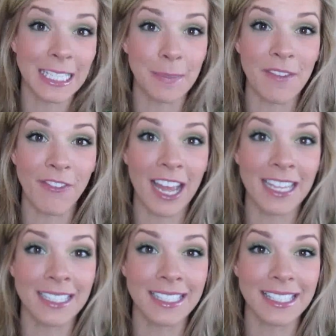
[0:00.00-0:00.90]
Let's be
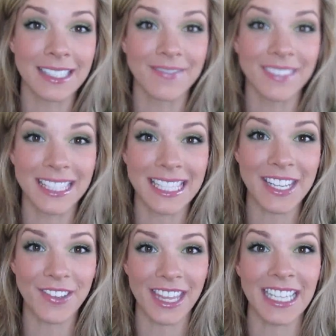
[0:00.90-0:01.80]
friends.
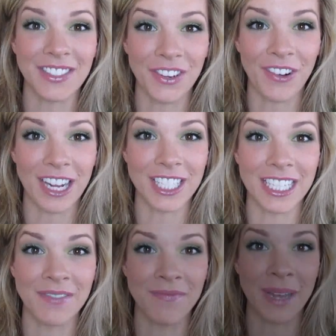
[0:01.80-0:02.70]
See you. Thanks for watching.